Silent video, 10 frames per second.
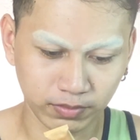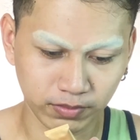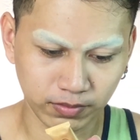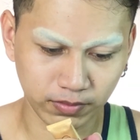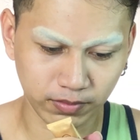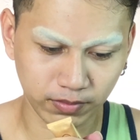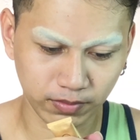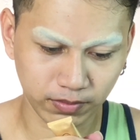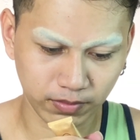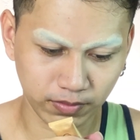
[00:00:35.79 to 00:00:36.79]
So for this
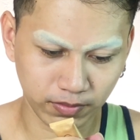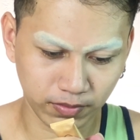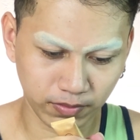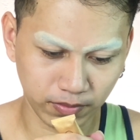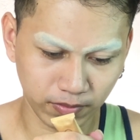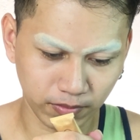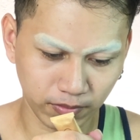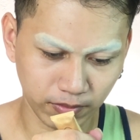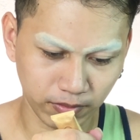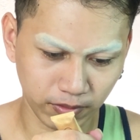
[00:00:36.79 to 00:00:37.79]
part, I'll be
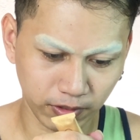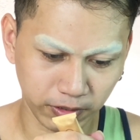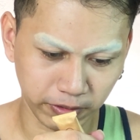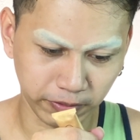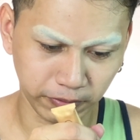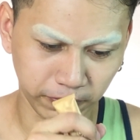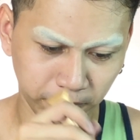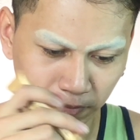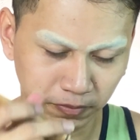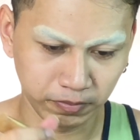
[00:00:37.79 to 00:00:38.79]
doing a
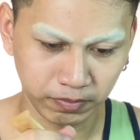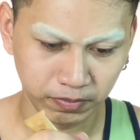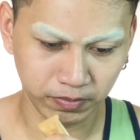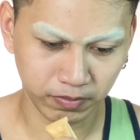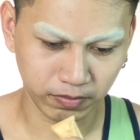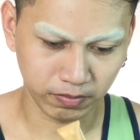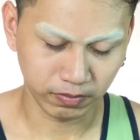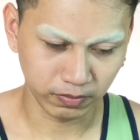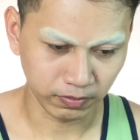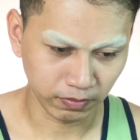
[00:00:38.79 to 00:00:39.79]
voiceover,
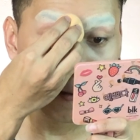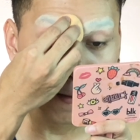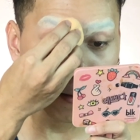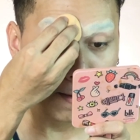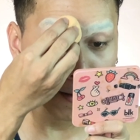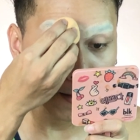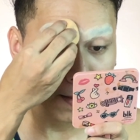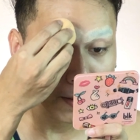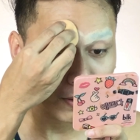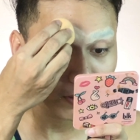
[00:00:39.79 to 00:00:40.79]
and as you can
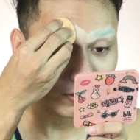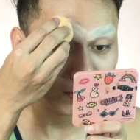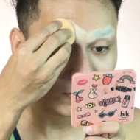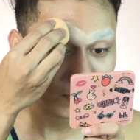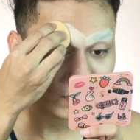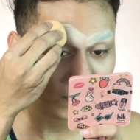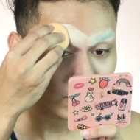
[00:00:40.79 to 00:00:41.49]
see, I did